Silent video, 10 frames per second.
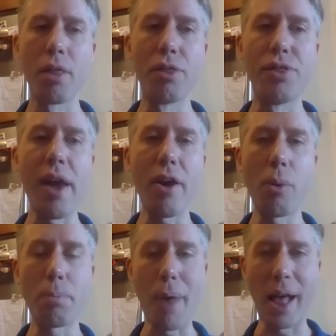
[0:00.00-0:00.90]

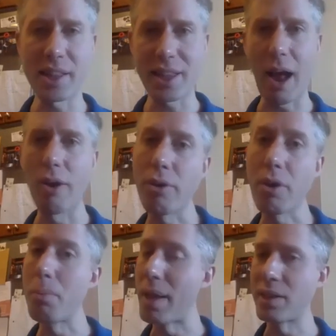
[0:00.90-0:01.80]
their best
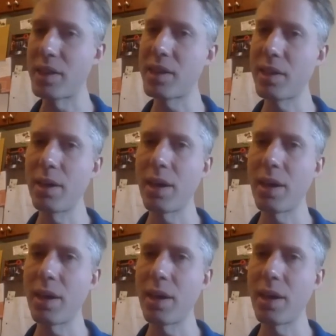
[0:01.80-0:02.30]
arguments.